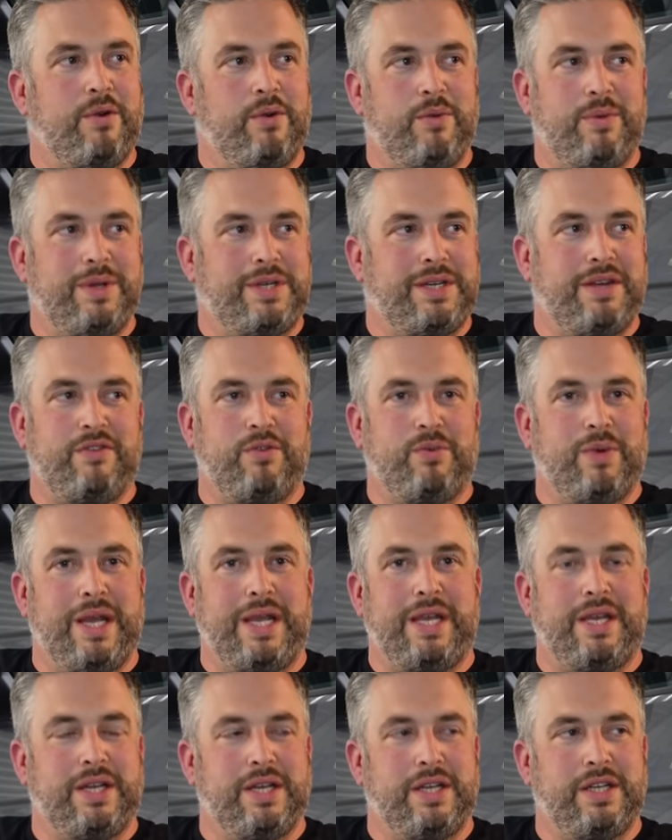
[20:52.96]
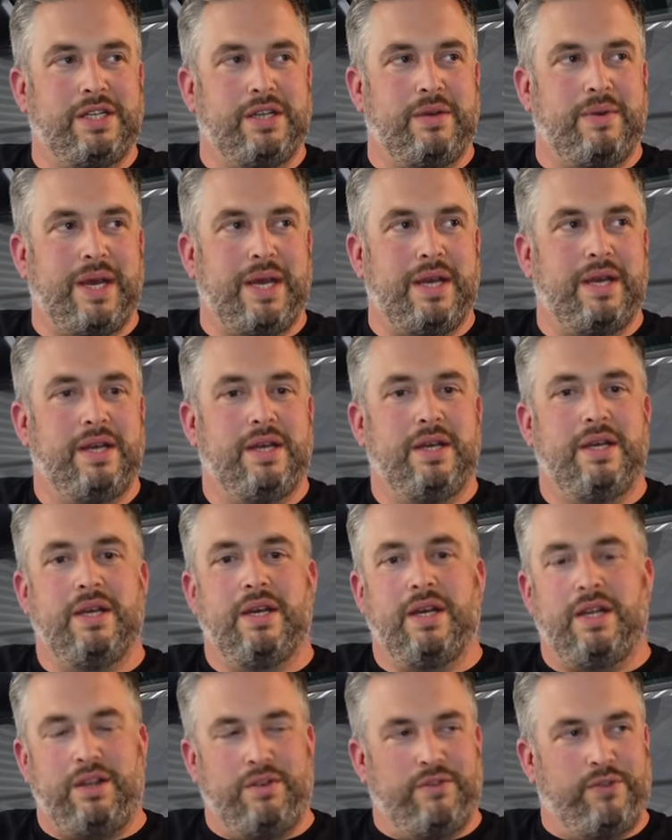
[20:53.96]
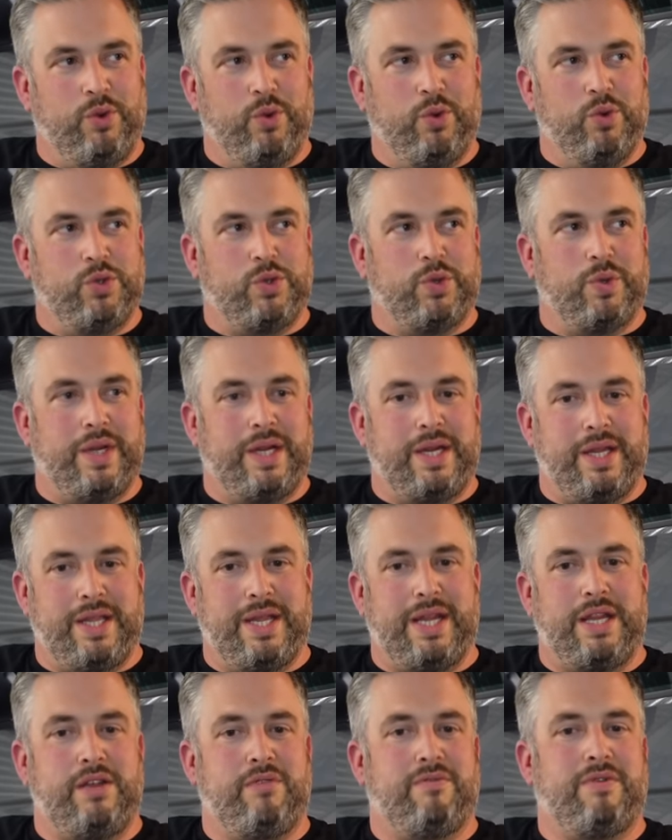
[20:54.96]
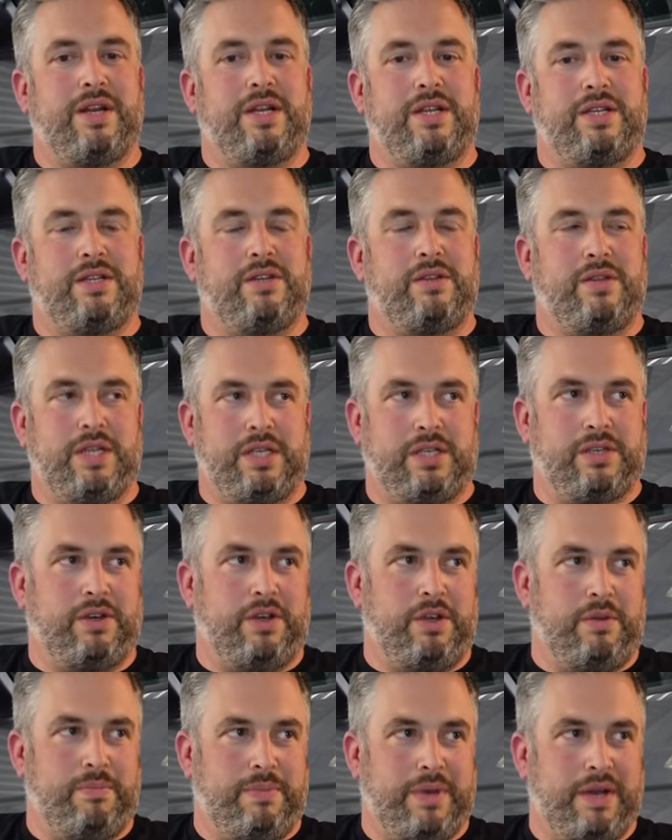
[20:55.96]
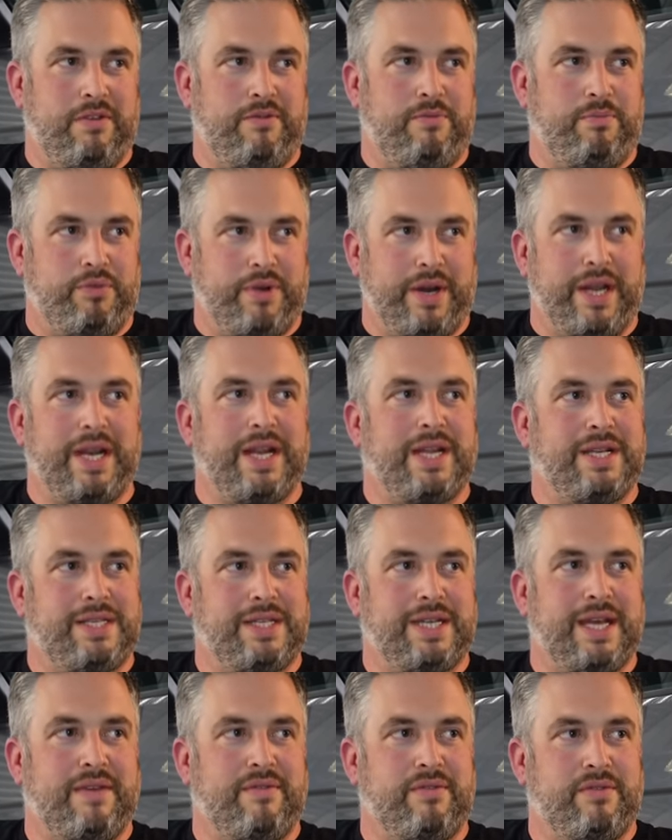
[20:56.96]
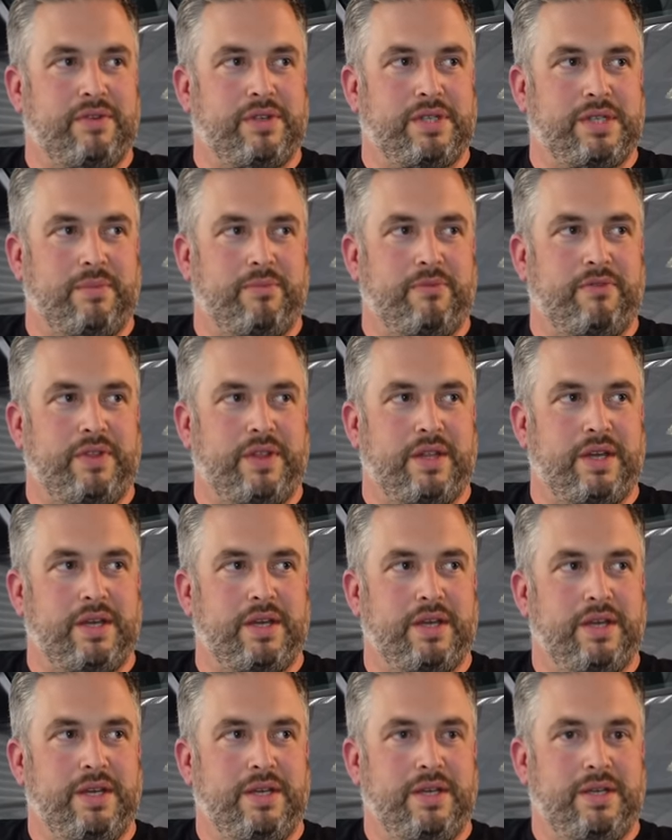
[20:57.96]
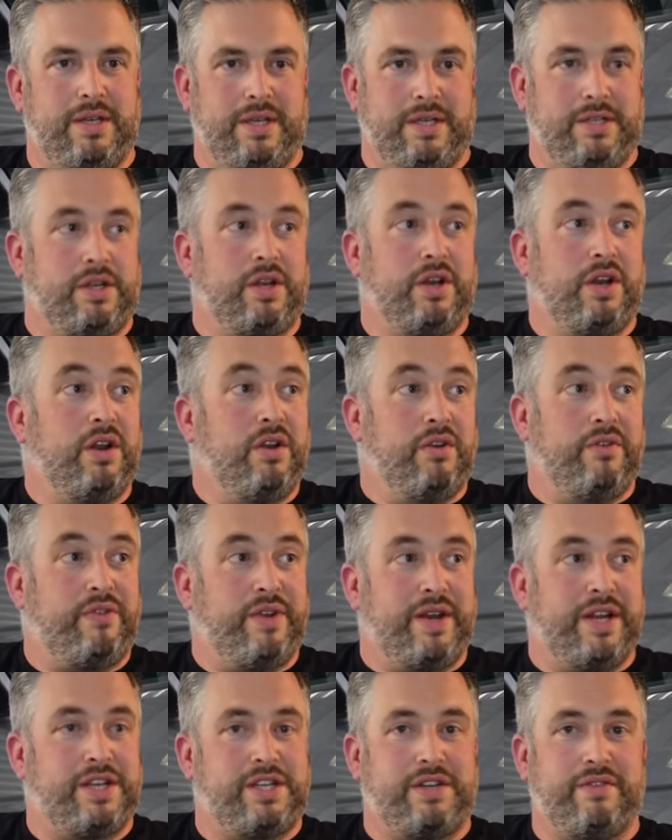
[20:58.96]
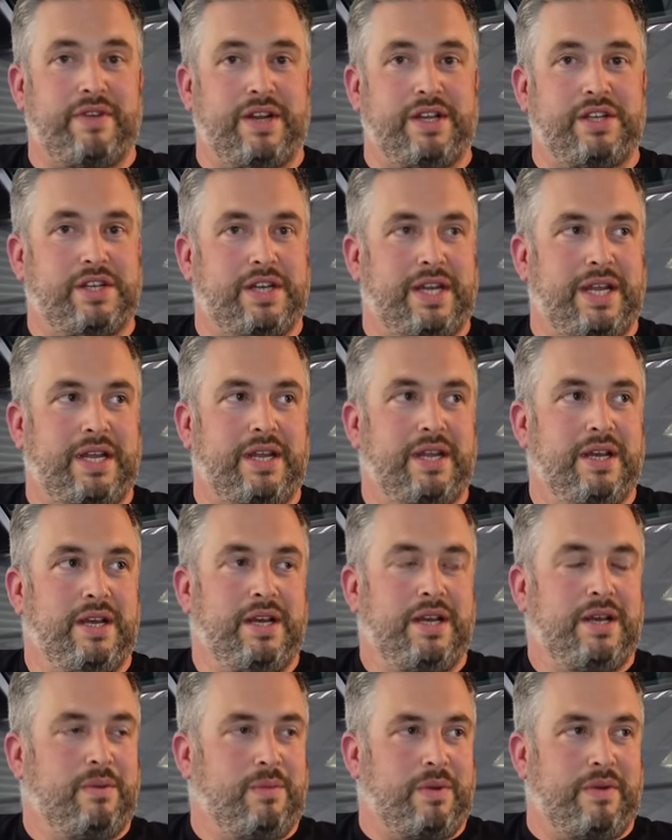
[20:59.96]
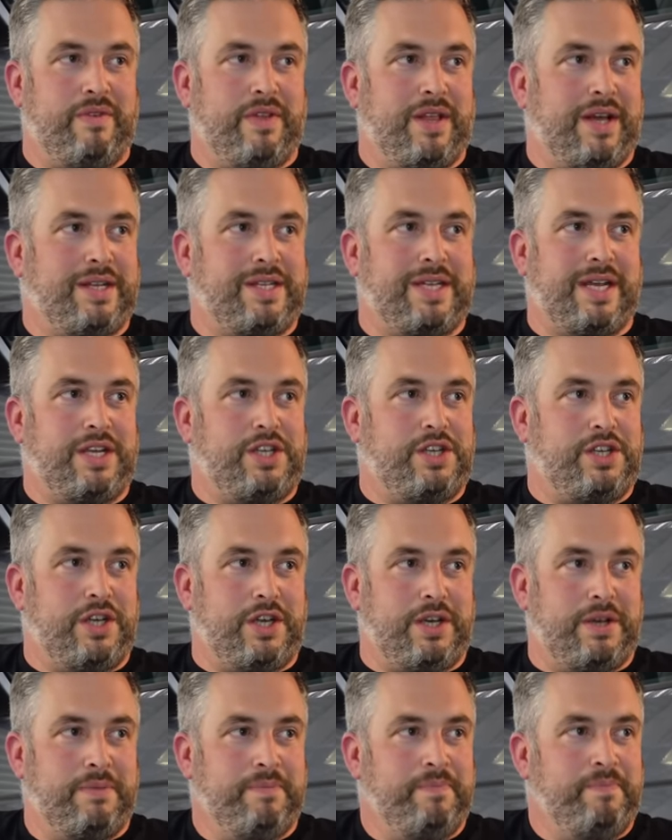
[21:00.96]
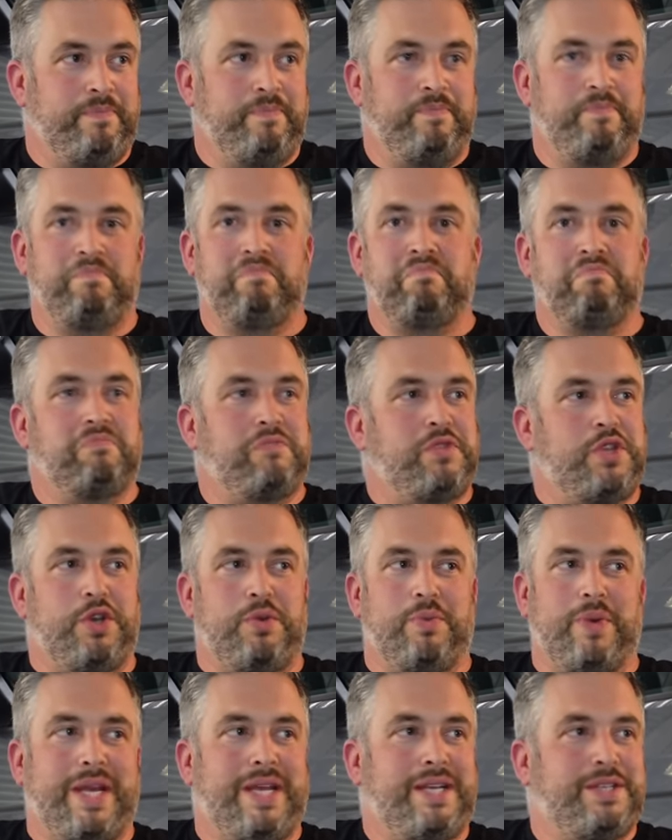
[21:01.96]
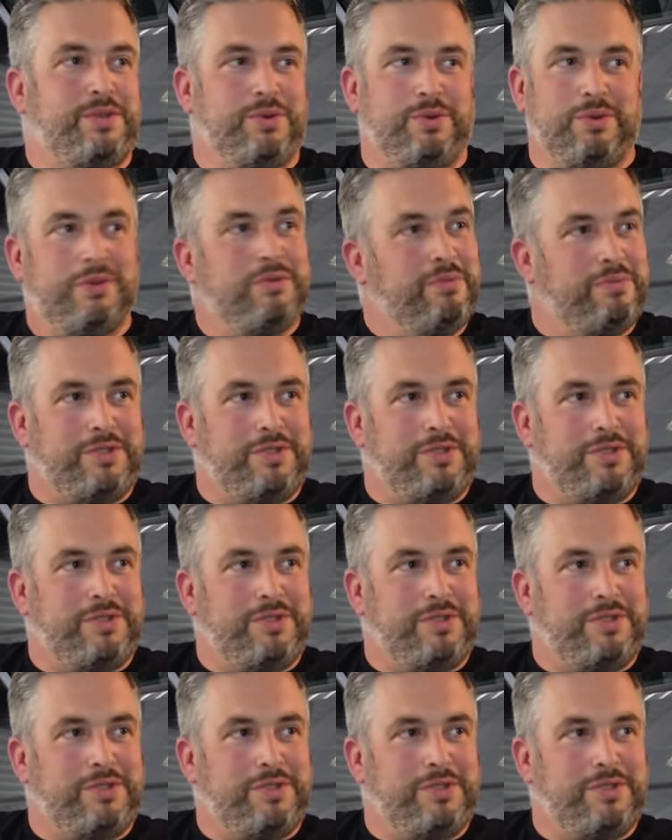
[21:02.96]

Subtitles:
or whichever way you're going to do it, and your floor's all in, and then you're ready to do the exciting bit of bringing it together as something that is going to look finished eventually. Whether that takes you 2 weeks or